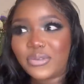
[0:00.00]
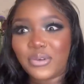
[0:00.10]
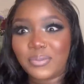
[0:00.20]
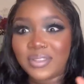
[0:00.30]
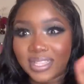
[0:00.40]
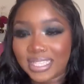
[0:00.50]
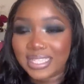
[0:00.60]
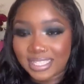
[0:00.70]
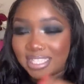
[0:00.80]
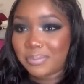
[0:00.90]
from, this
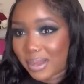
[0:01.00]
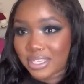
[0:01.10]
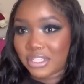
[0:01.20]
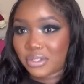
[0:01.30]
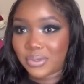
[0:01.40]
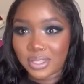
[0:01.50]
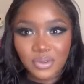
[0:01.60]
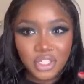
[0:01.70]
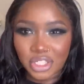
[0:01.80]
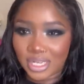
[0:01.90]
is just material
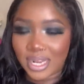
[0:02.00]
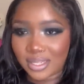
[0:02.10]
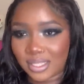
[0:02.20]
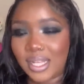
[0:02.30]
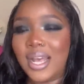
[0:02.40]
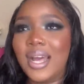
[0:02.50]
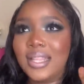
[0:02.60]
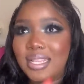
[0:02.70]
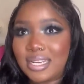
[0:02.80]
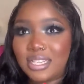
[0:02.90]
without shears,
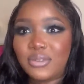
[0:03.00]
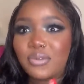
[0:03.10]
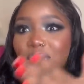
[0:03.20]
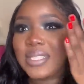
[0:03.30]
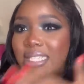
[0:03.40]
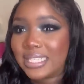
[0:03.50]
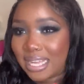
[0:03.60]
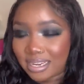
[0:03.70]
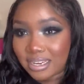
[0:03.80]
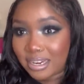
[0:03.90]
they range from
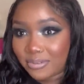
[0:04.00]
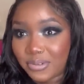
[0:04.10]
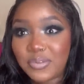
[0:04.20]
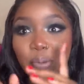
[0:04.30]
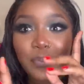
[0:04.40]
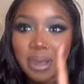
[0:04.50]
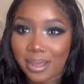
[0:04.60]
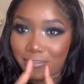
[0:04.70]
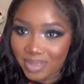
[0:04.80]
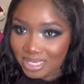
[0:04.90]
650
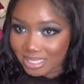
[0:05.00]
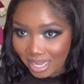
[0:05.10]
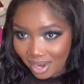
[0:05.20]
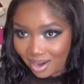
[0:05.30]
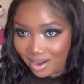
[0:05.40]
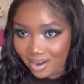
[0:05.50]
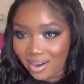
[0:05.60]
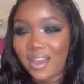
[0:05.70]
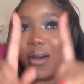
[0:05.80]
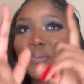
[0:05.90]
per meter
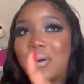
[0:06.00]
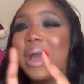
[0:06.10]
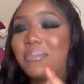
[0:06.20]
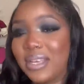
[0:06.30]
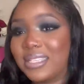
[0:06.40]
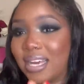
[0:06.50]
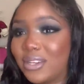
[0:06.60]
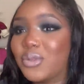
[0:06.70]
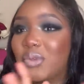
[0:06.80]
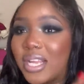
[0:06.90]

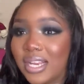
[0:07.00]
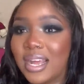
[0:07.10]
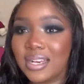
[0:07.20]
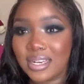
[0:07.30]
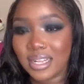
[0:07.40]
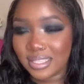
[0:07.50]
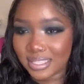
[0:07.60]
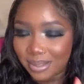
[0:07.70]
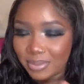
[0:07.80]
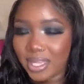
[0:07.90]
to 900 and
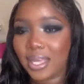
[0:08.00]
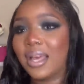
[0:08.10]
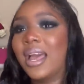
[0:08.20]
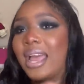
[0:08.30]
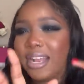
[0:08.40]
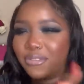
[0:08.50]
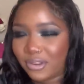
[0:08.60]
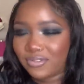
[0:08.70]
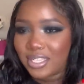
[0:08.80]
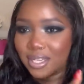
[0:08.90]
something and
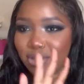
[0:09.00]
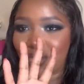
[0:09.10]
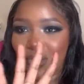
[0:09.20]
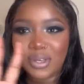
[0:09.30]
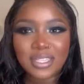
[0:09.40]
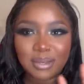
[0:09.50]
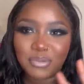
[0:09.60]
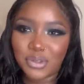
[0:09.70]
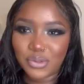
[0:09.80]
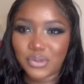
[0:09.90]
50. So it's
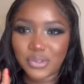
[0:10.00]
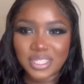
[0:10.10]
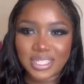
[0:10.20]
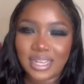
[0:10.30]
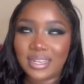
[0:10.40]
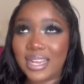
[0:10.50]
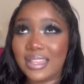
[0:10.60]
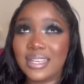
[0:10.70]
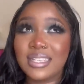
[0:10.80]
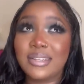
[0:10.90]
up to you to decide, I
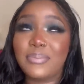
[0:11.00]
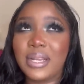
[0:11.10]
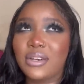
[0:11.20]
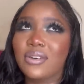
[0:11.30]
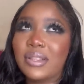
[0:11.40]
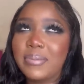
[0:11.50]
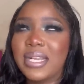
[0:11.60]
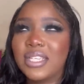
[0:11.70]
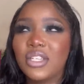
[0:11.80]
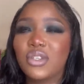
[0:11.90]
think, depending on the
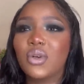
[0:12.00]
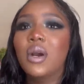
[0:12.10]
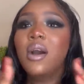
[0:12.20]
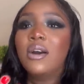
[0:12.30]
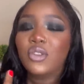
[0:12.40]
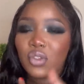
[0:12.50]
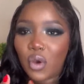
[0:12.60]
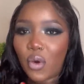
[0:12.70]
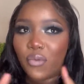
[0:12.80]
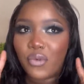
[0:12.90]
material.
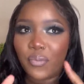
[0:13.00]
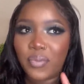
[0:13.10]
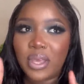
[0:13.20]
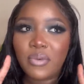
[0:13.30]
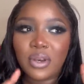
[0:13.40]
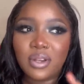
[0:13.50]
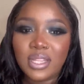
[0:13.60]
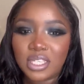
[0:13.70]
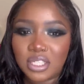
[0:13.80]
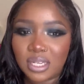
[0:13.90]
So for me, we got
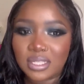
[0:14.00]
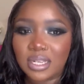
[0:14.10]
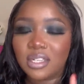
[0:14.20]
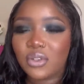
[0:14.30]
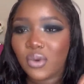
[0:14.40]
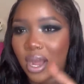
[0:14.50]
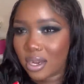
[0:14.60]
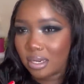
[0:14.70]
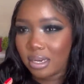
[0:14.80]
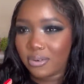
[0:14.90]
the shears at
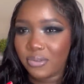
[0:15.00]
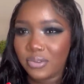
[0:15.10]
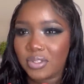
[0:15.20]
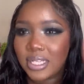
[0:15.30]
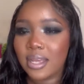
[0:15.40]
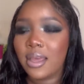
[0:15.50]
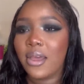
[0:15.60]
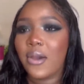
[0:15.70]
250